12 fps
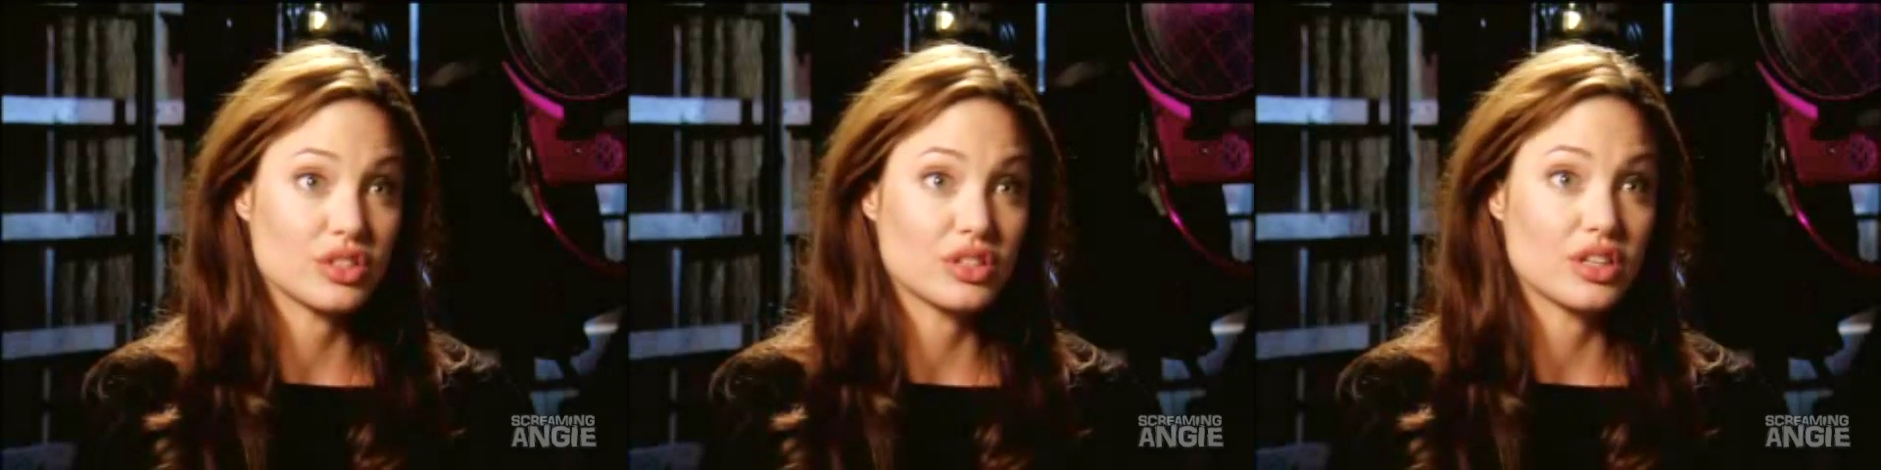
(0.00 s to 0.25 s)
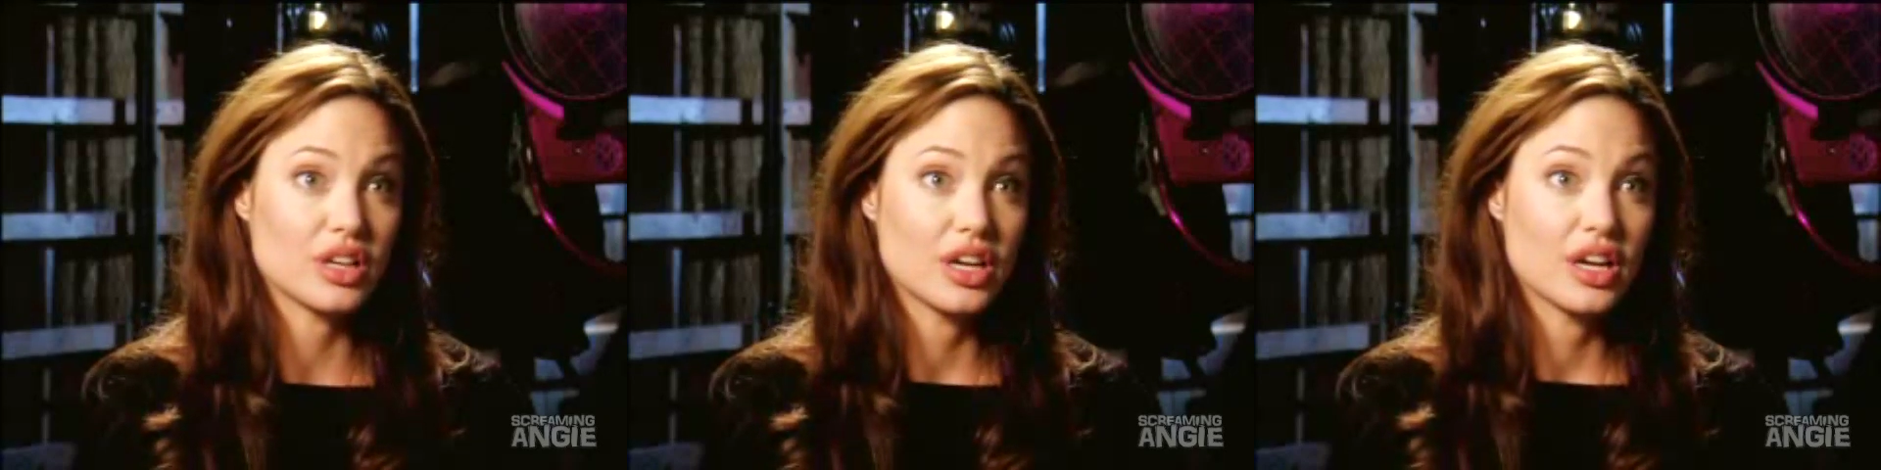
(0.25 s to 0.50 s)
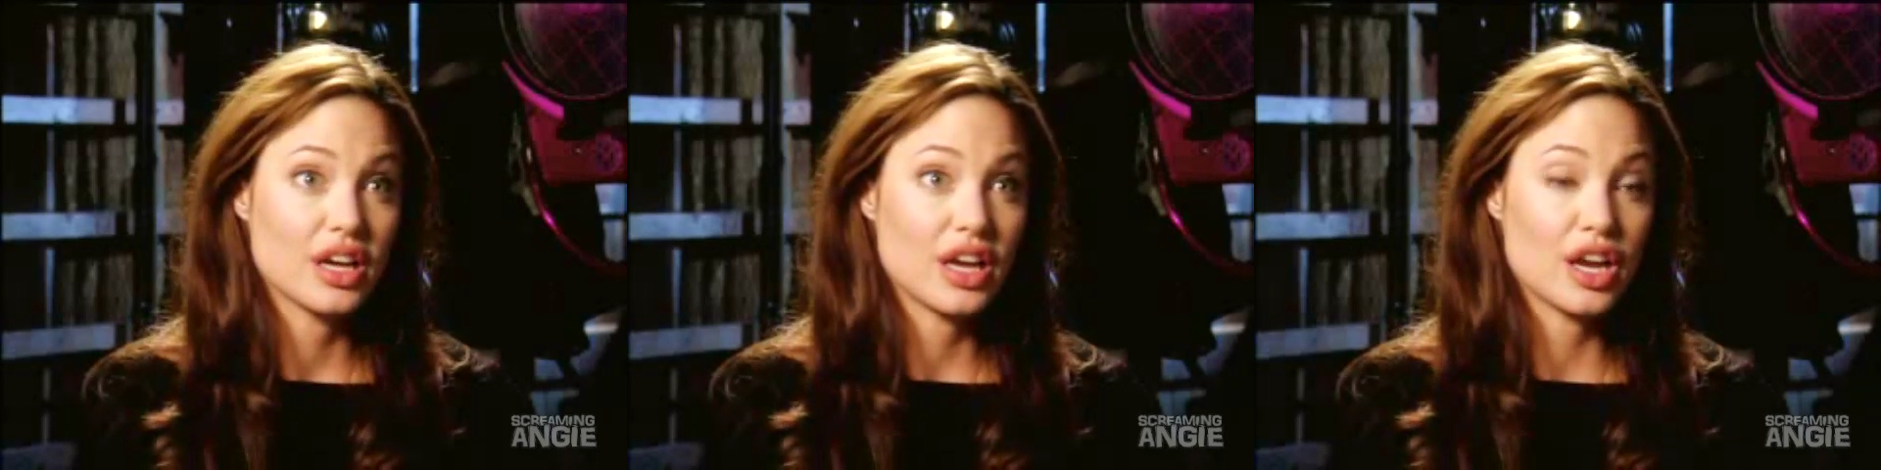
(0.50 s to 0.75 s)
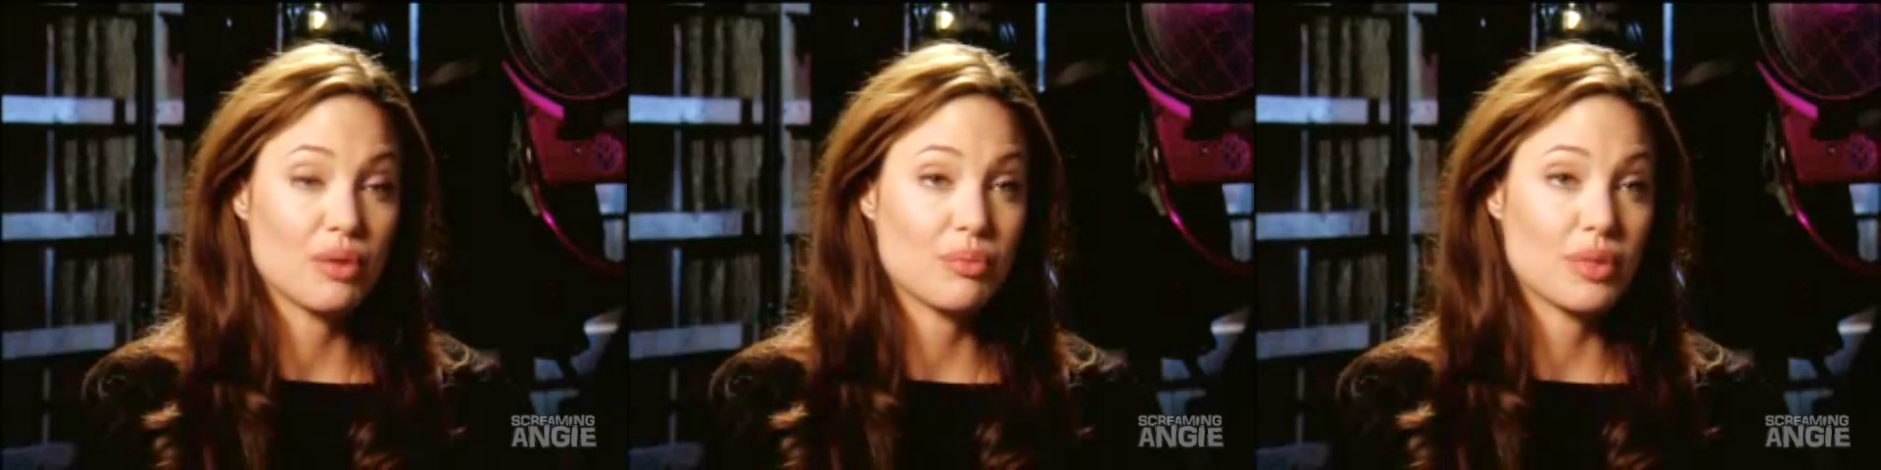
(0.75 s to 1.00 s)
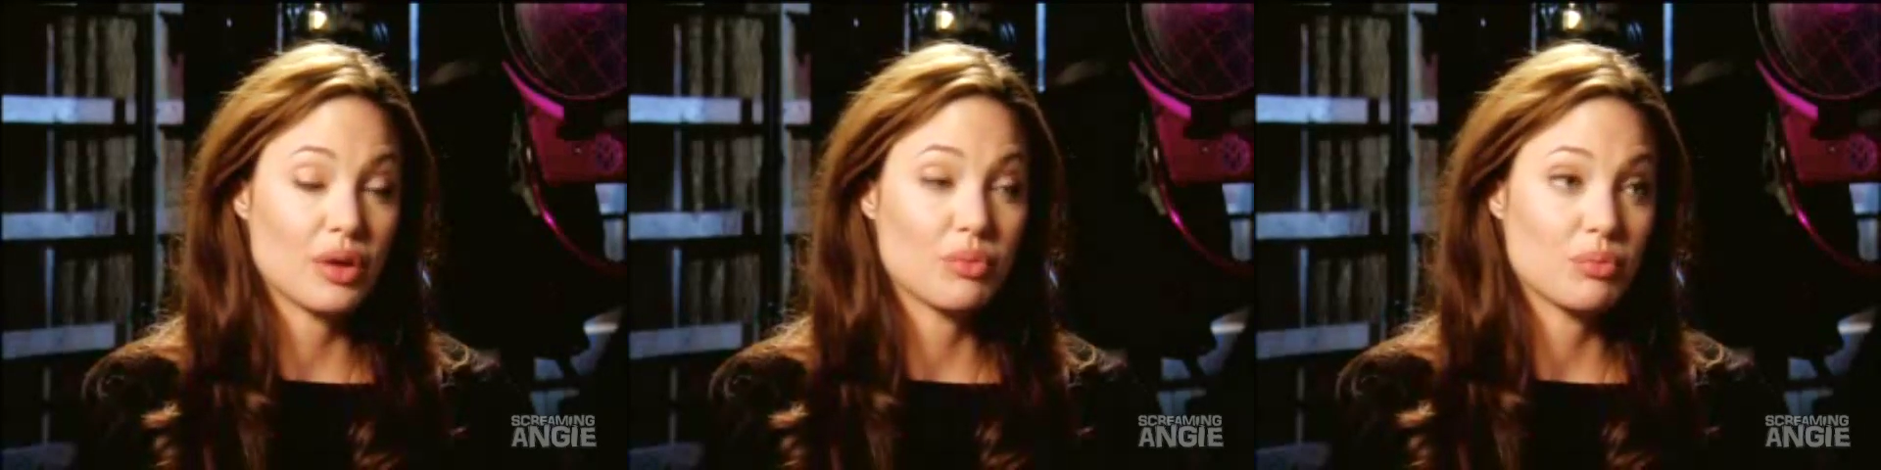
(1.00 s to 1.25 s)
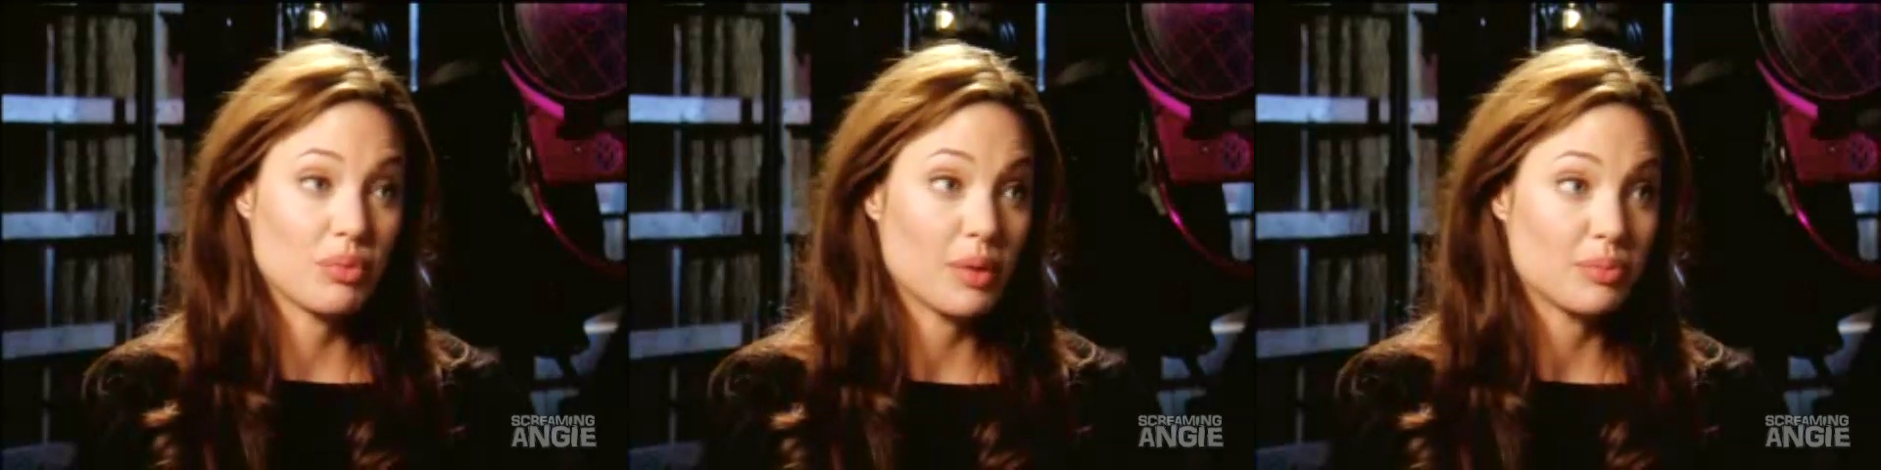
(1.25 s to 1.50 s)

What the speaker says: and I'm